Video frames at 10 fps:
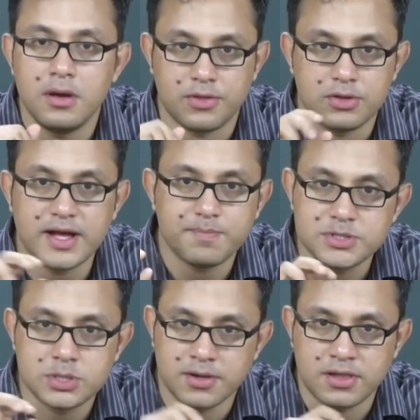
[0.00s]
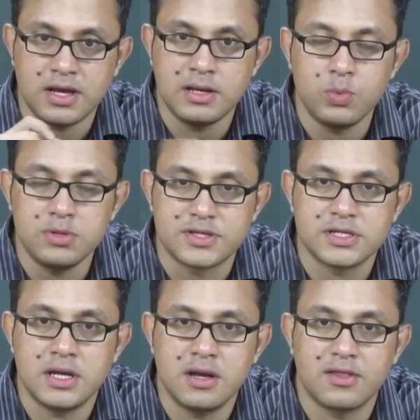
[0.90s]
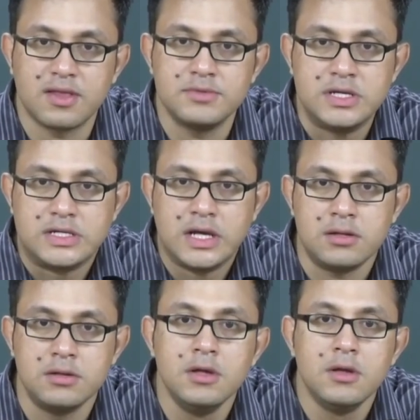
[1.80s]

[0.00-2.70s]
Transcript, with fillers: Uh, so that particular scene we'll study in some detail.